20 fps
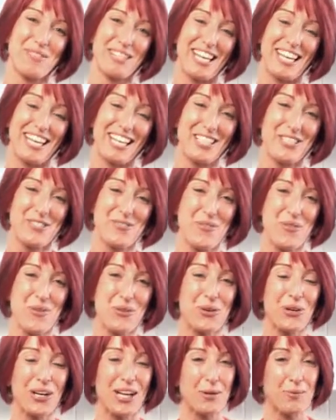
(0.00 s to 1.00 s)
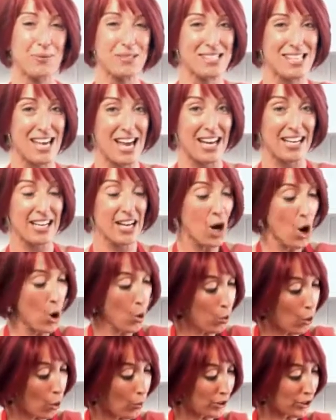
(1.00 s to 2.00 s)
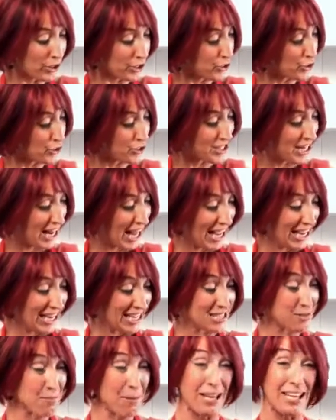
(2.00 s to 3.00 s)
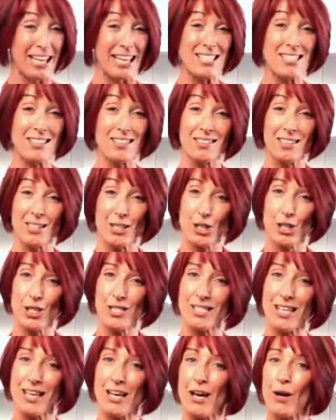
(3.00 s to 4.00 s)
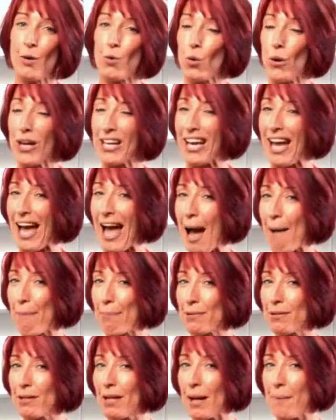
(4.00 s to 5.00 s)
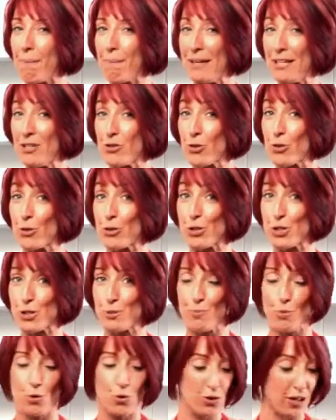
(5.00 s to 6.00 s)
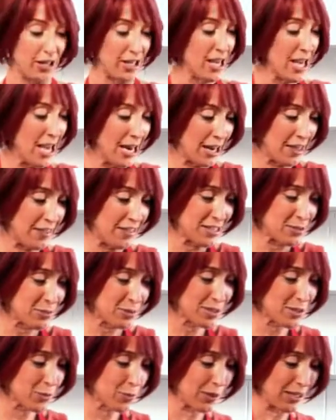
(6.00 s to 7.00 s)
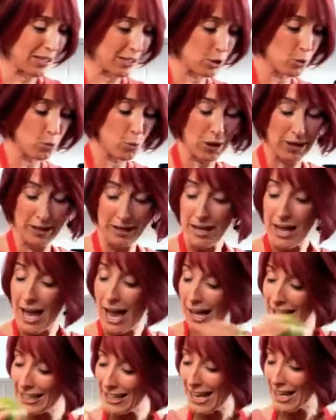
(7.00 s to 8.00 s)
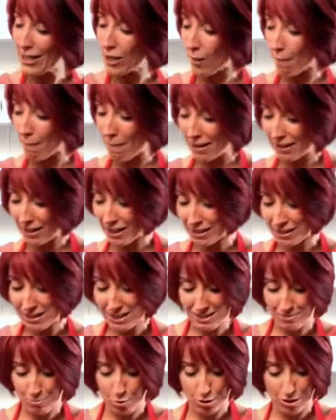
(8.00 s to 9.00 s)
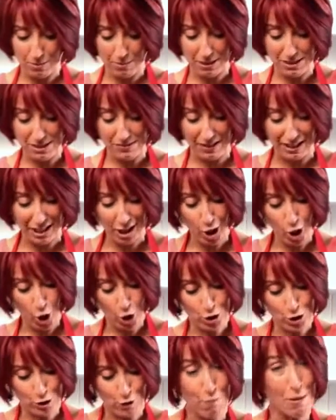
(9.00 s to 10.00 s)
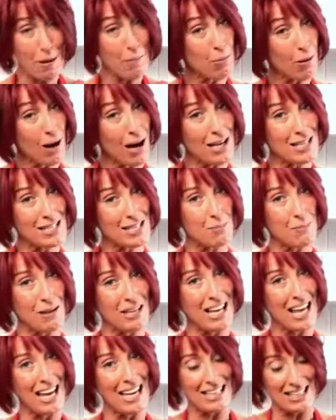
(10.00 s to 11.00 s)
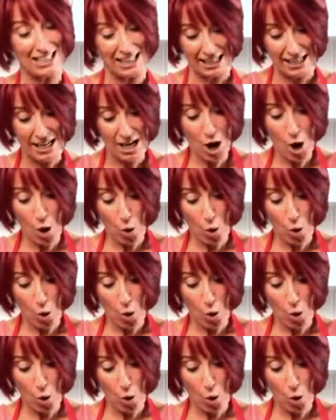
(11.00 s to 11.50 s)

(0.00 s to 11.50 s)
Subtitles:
getting into raw cooking with Zane. What we're going to do today is make a delicious, quick apple and beetroot smoothie. Now, this one's a really good one. Again, I'm making this smoothie because I've had lots of people ask me lately